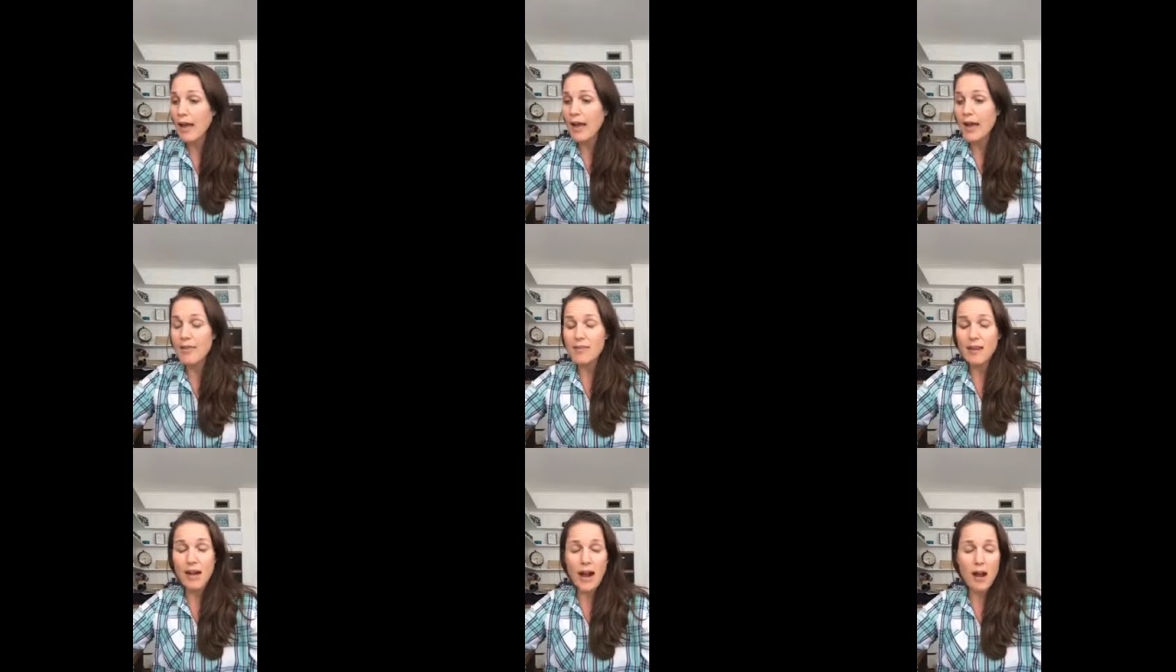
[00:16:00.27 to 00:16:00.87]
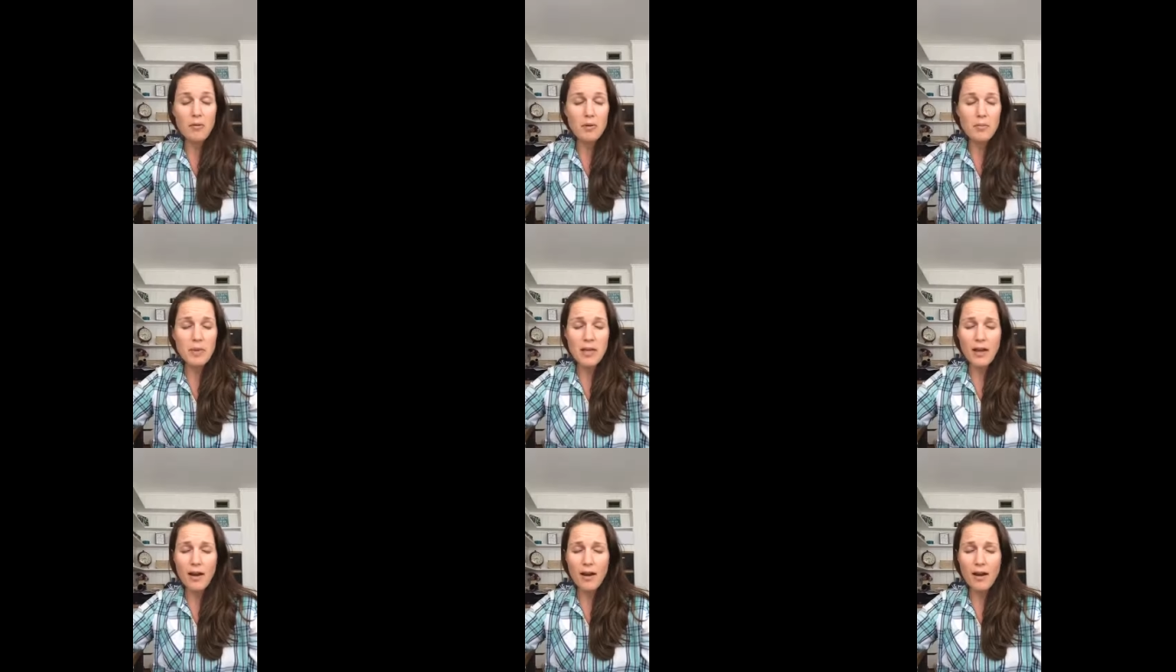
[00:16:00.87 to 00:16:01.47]
And then I would
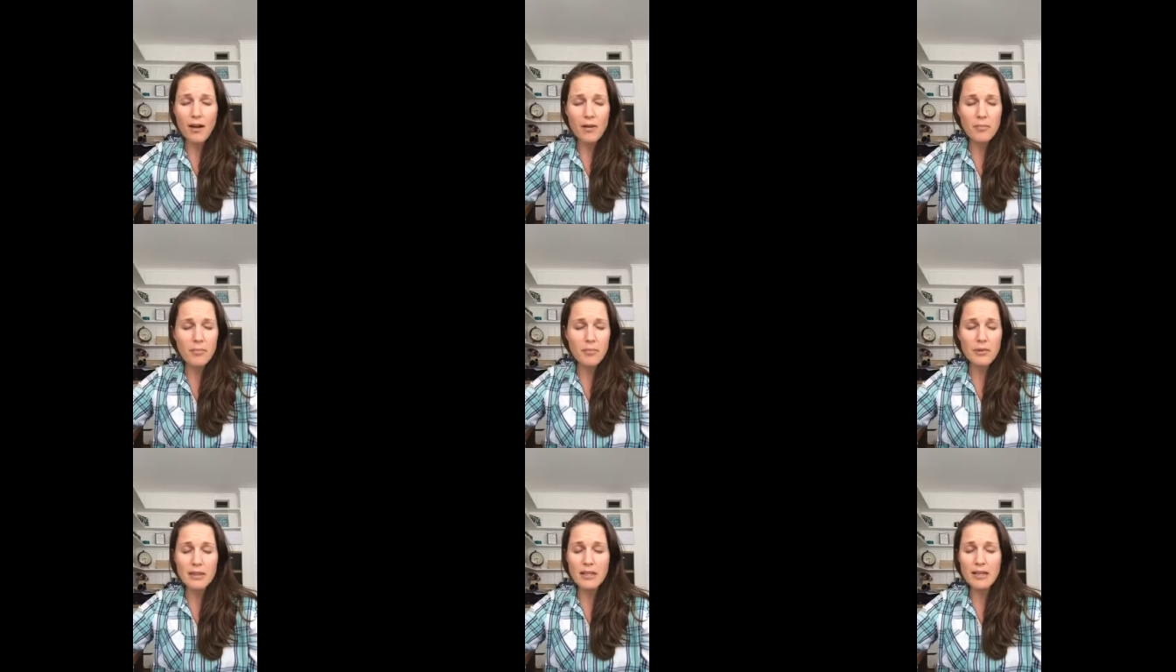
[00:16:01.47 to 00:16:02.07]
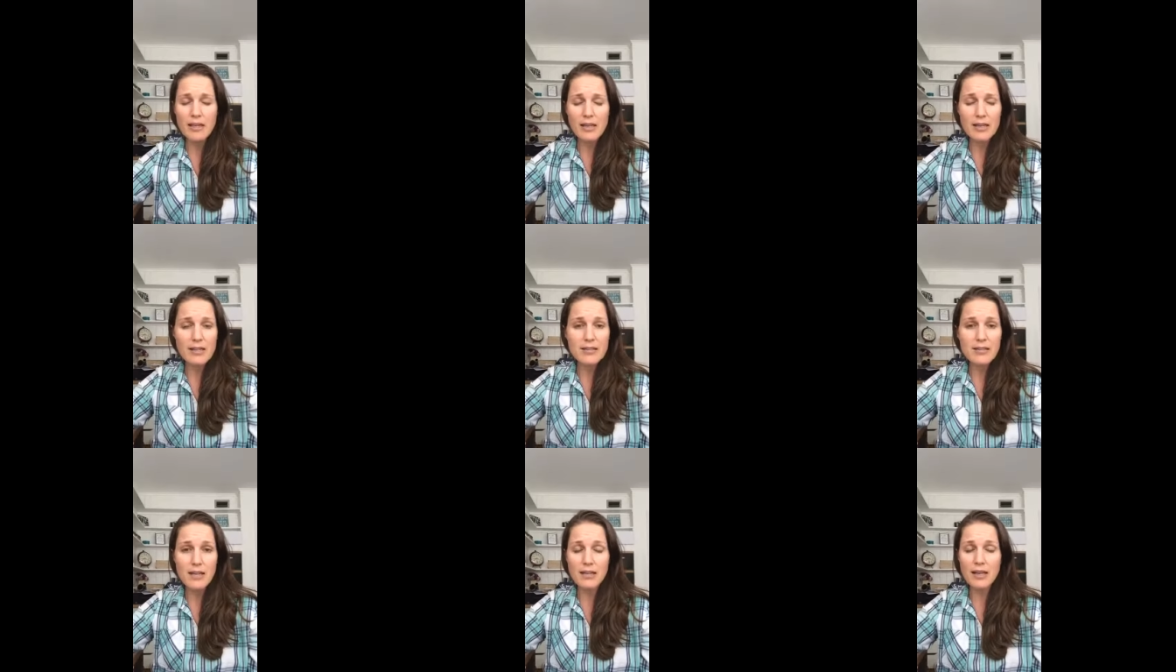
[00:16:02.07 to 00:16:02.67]
be up with the
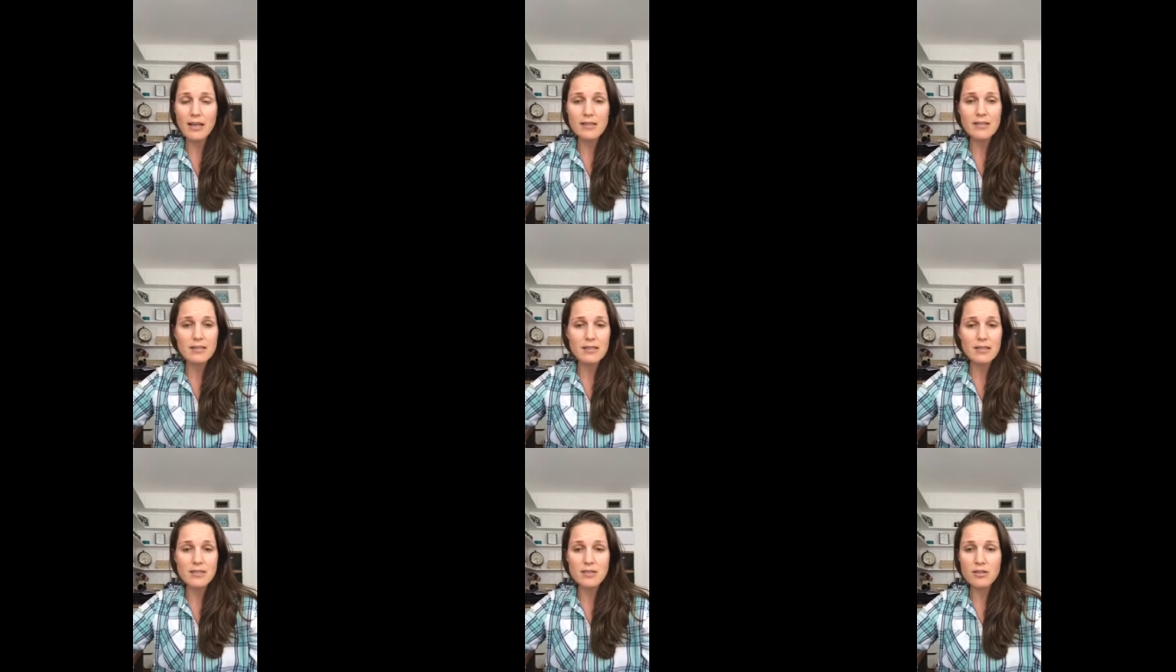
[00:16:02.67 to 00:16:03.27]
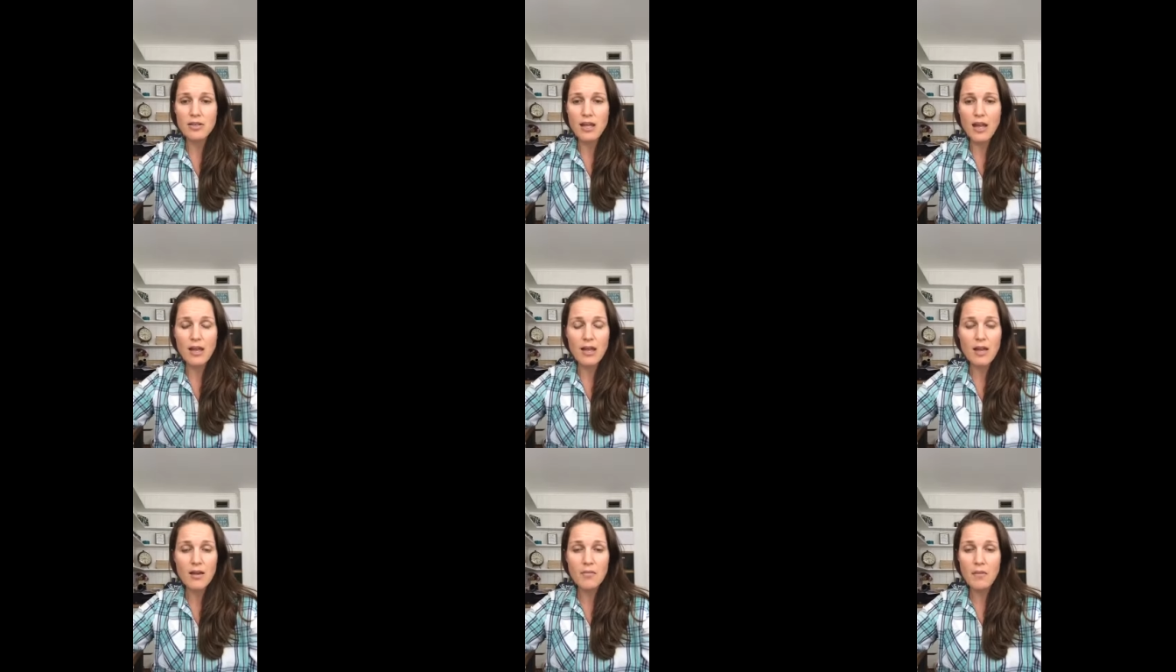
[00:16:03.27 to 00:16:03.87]
kids at like 6:30
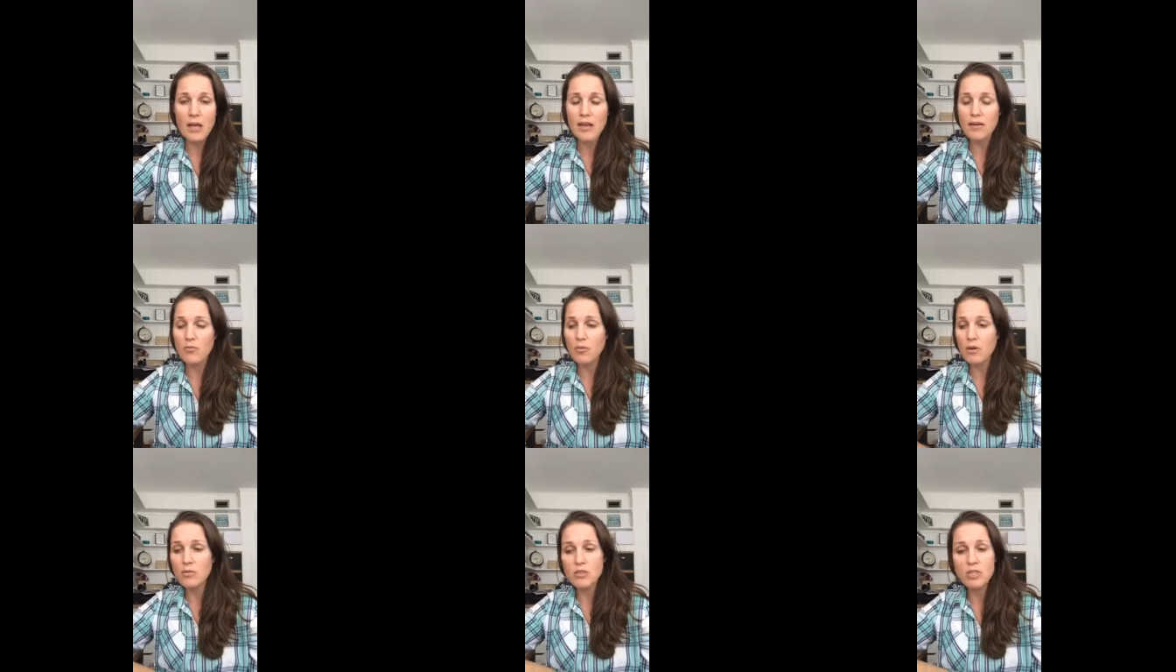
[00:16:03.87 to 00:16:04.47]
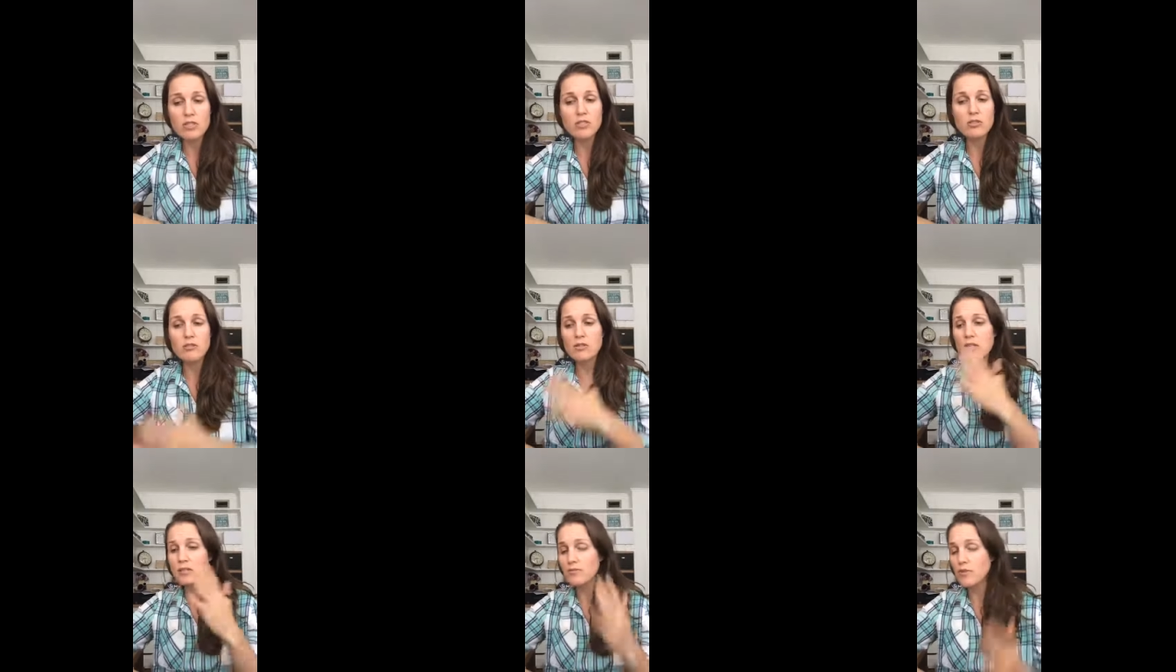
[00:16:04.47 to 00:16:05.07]
a.m. and we would just do
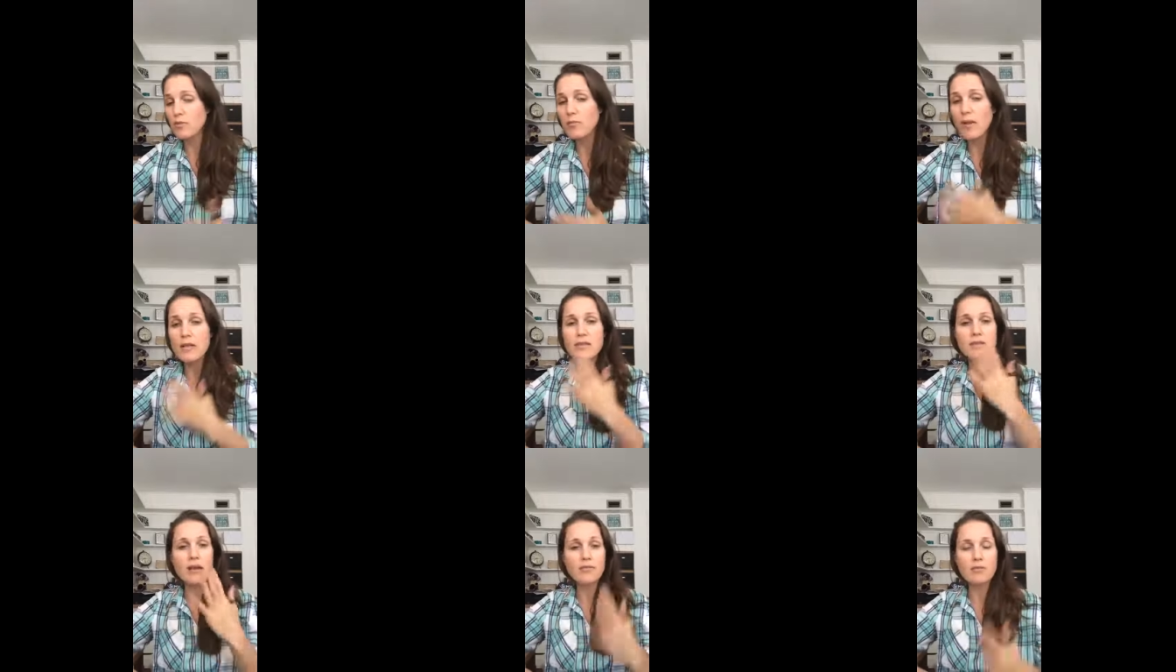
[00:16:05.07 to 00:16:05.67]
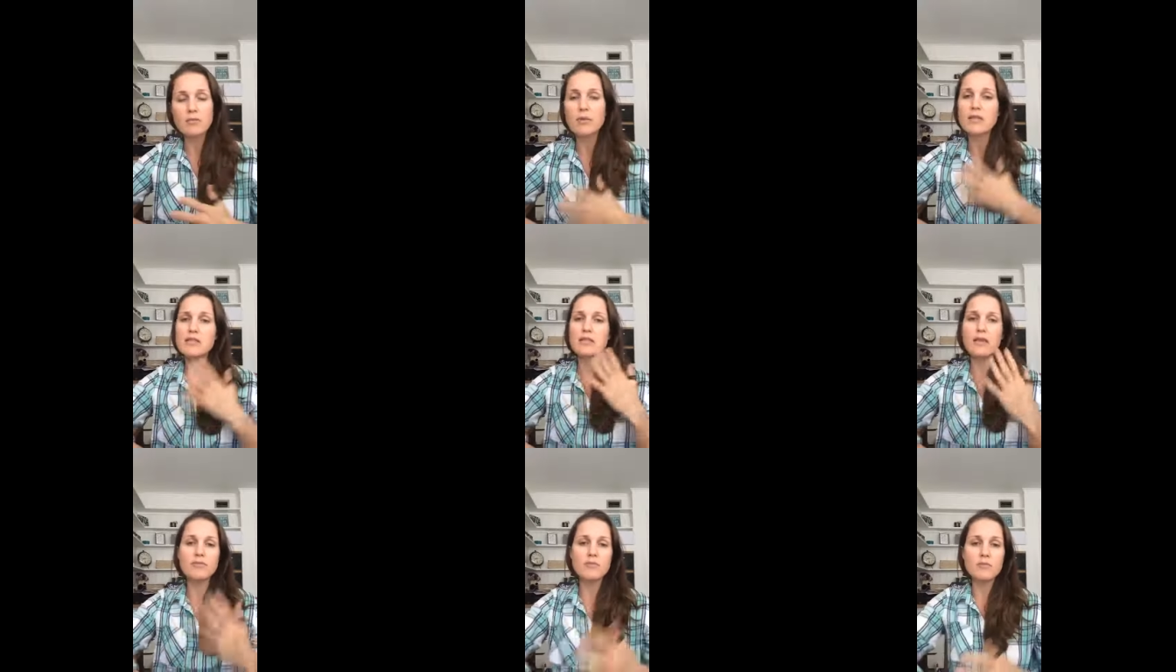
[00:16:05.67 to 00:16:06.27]
this for months after months
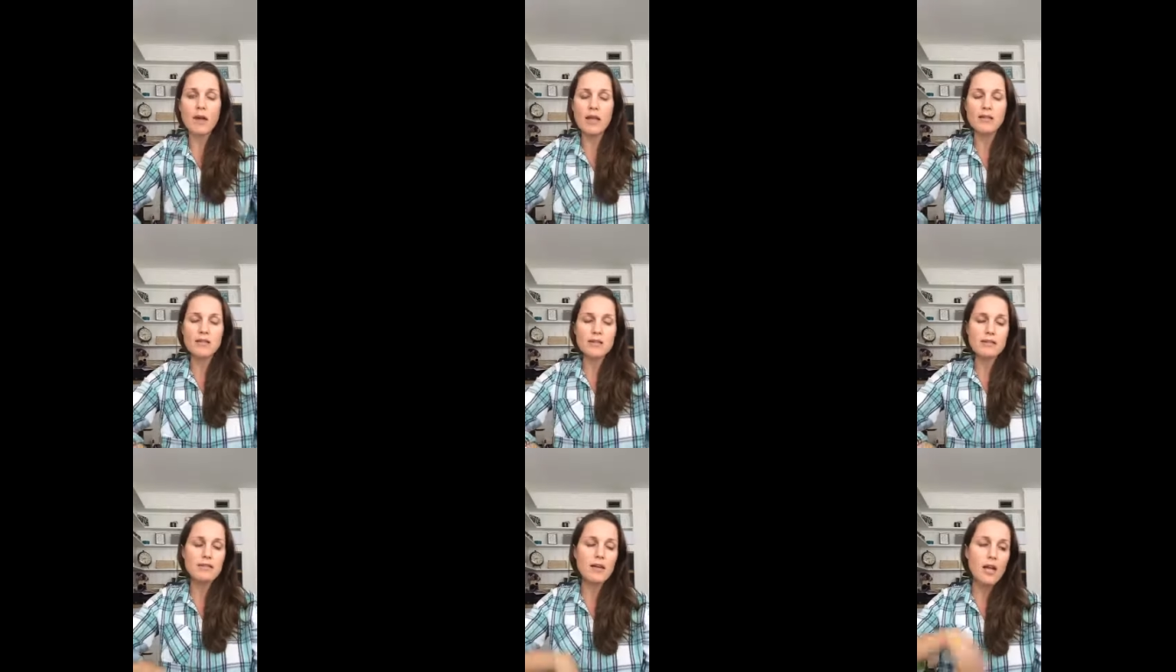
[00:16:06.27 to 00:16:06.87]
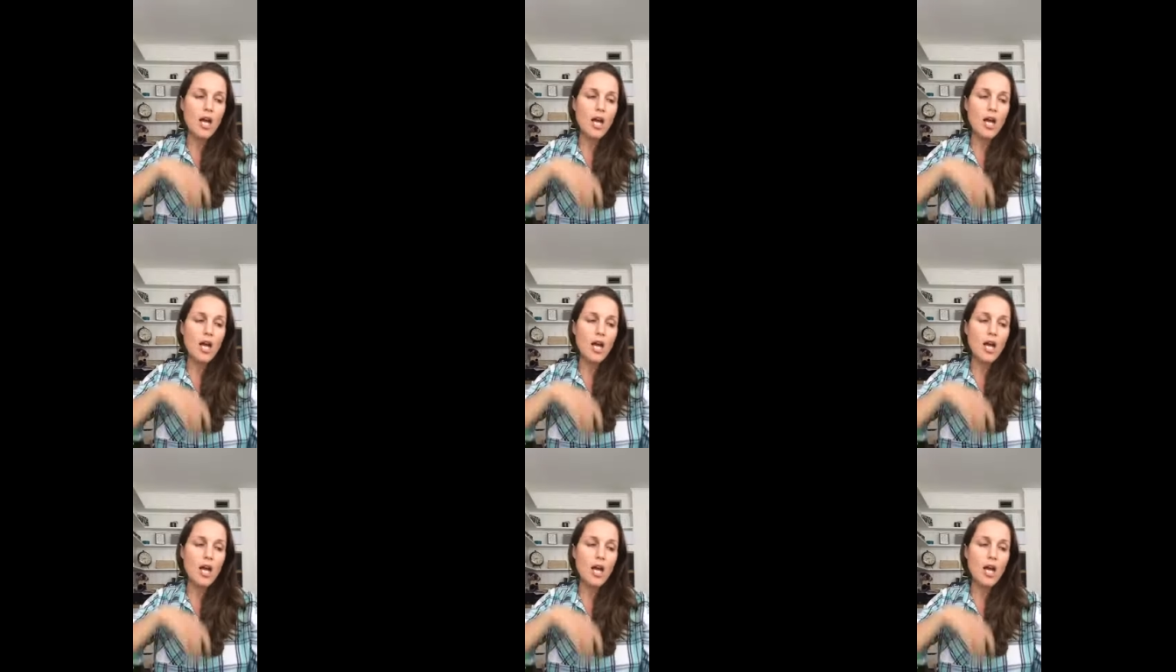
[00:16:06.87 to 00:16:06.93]
after months.